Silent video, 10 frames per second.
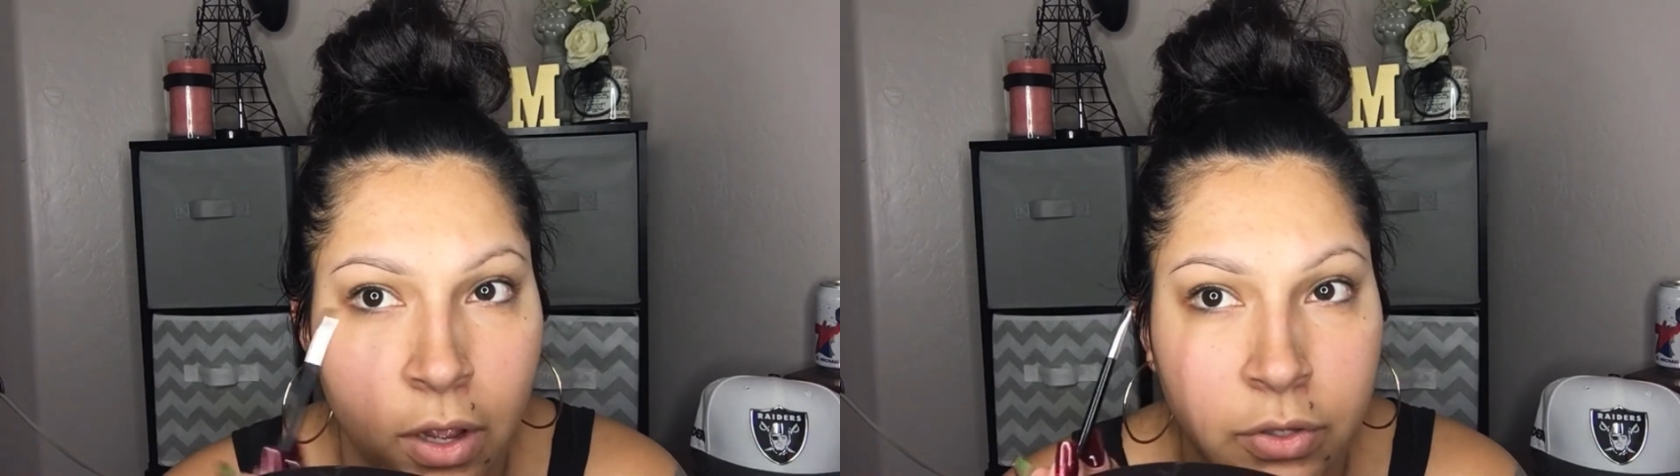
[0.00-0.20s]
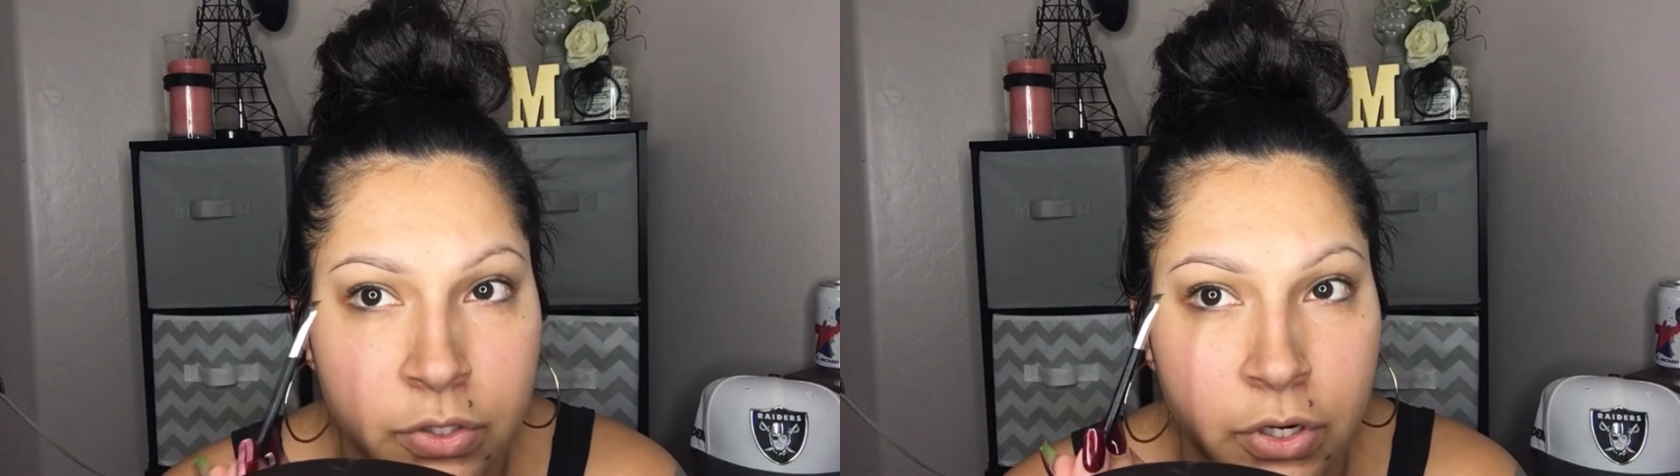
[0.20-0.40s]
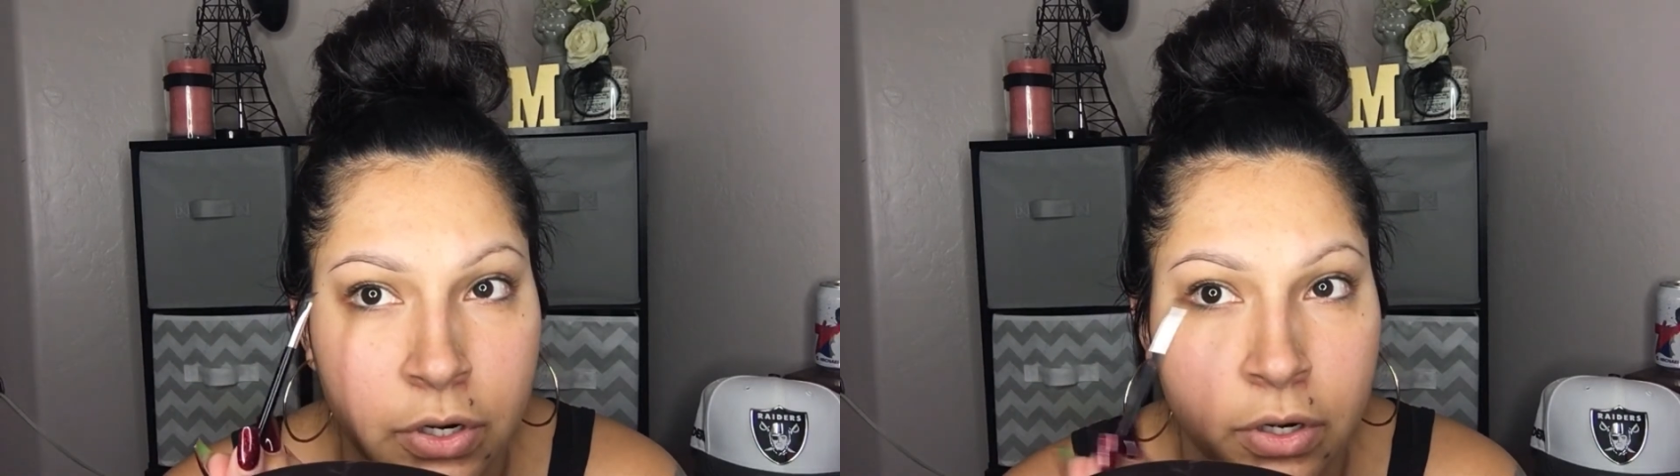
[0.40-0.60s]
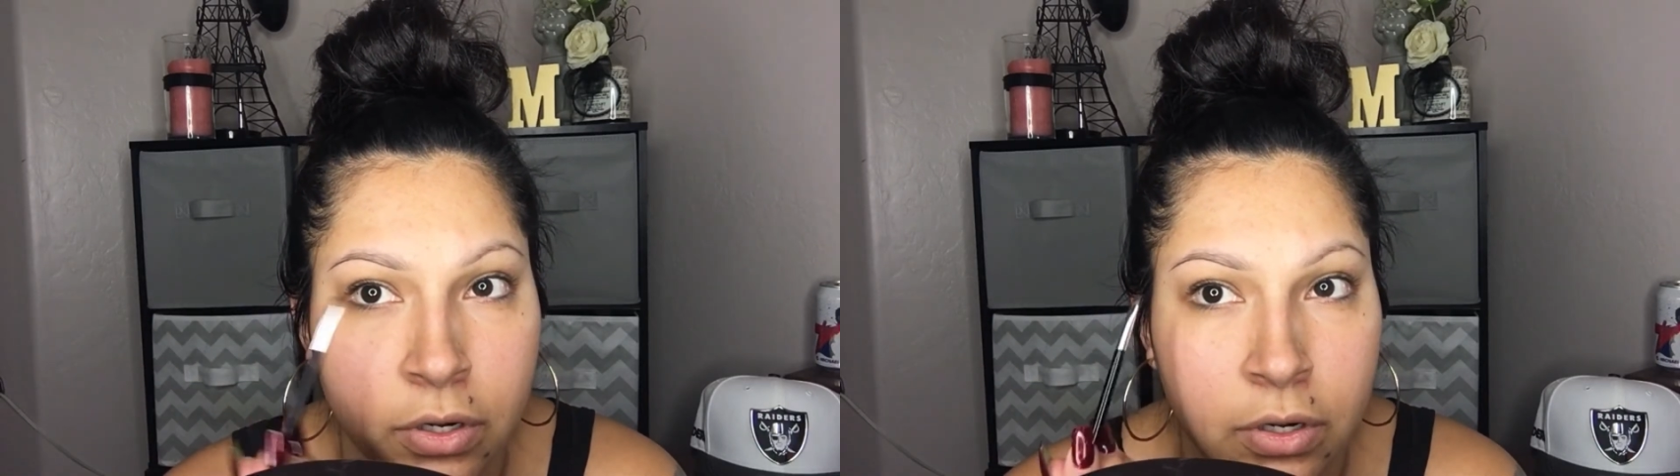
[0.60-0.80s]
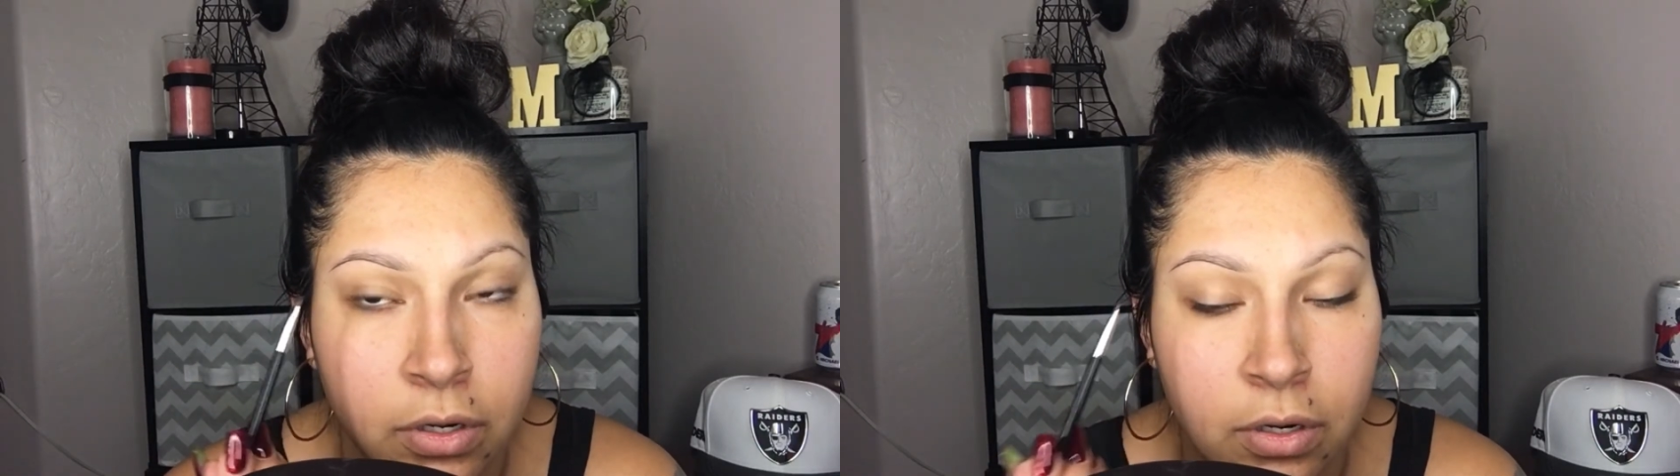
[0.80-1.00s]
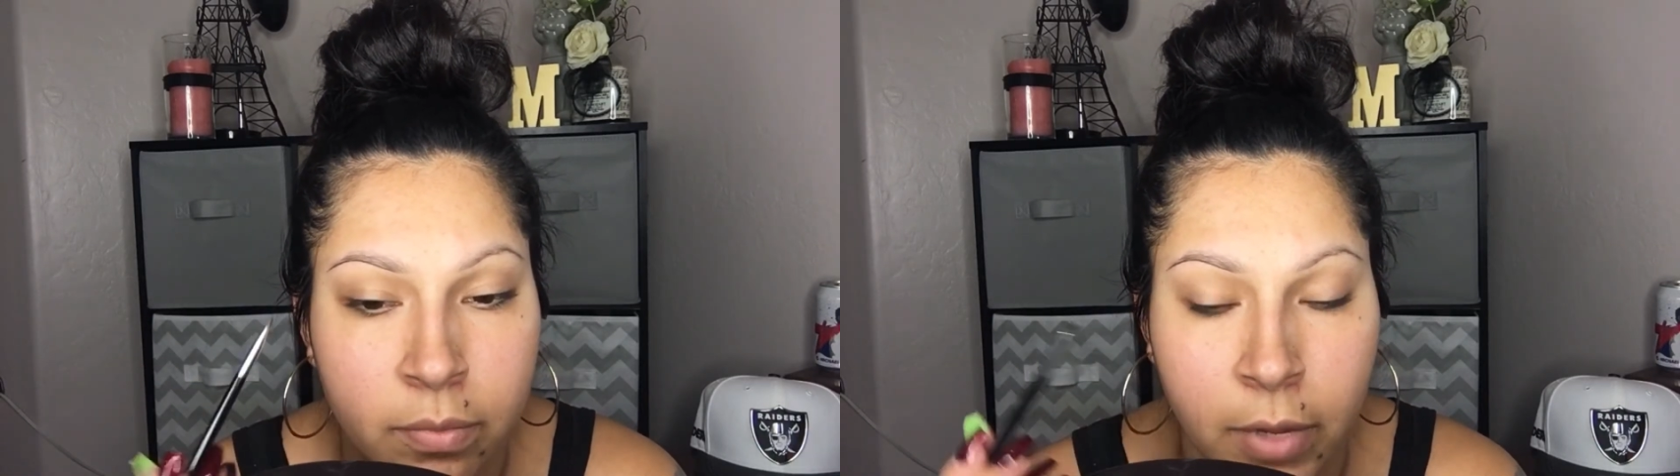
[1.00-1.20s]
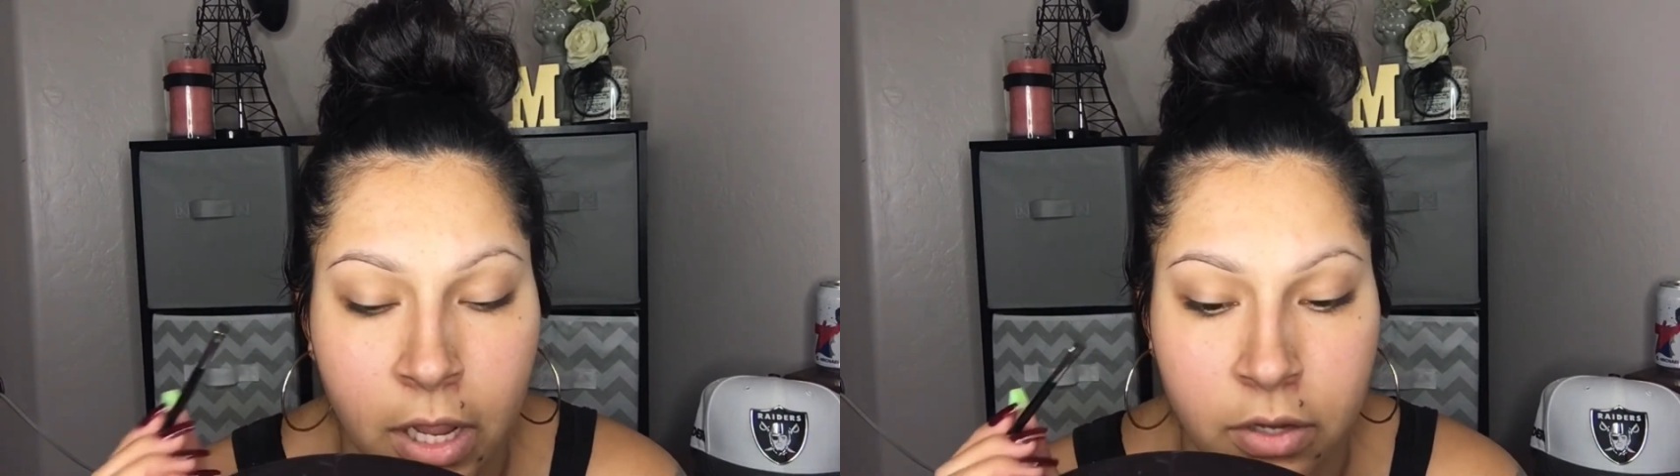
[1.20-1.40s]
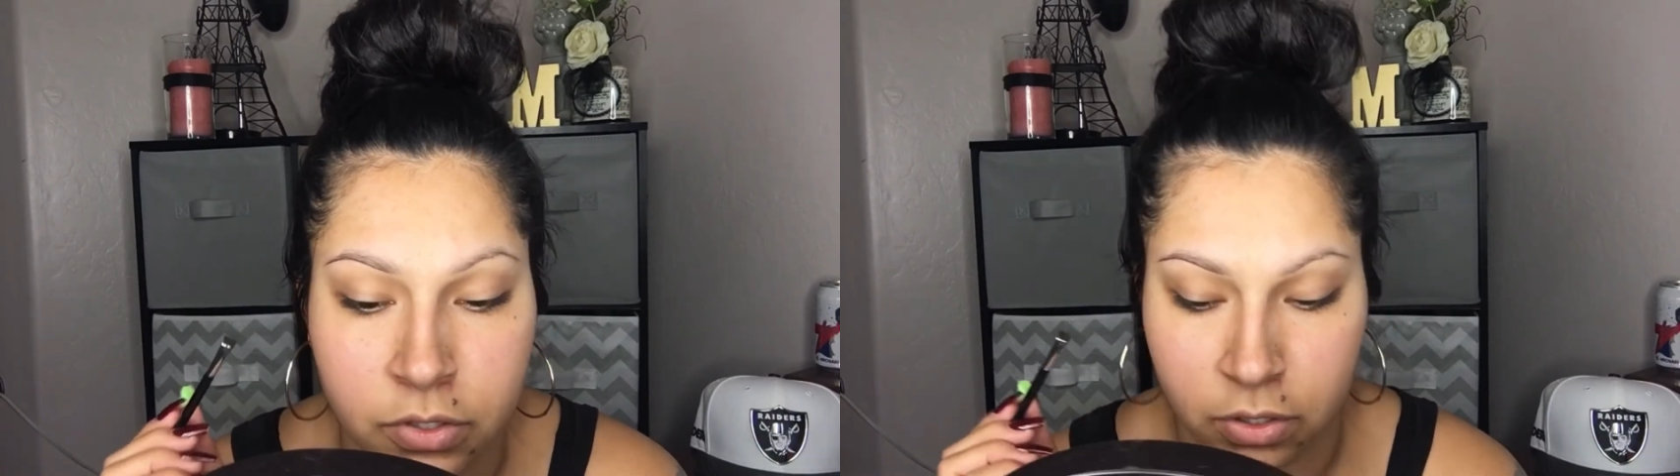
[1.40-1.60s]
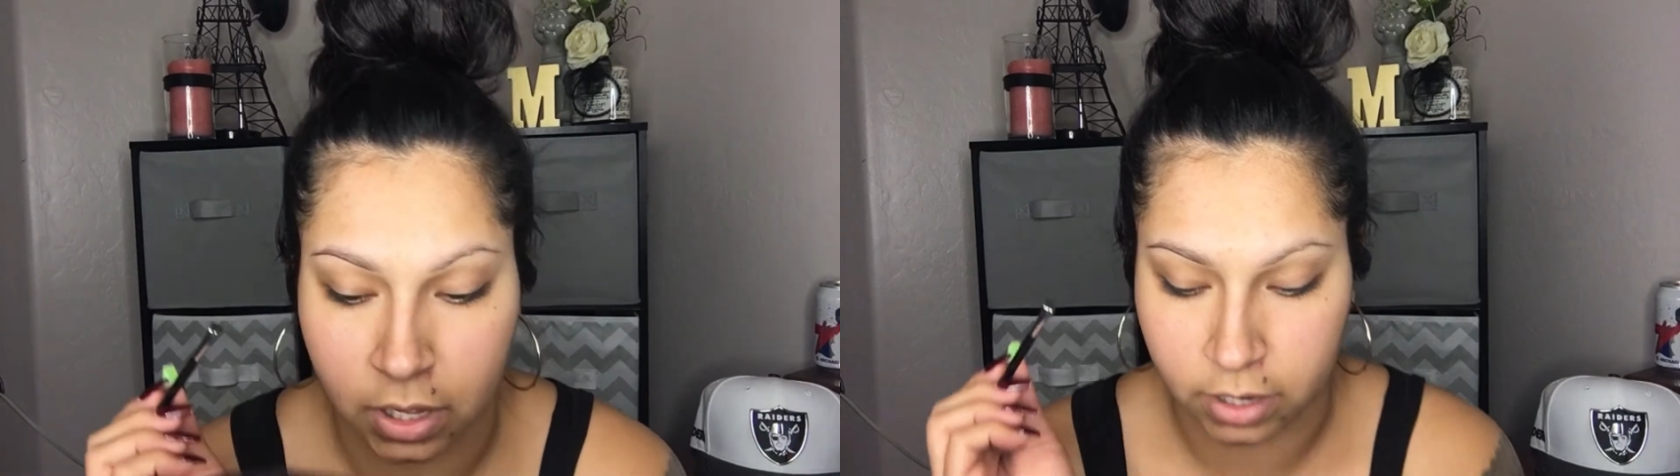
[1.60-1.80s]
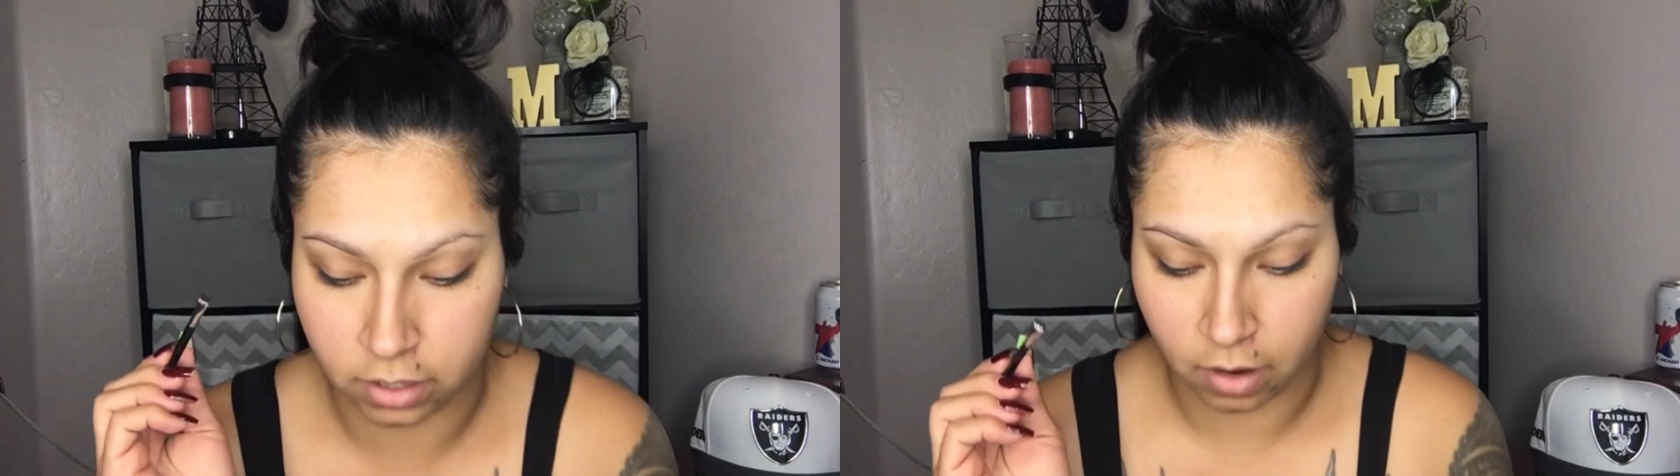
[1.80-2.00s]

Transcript: underline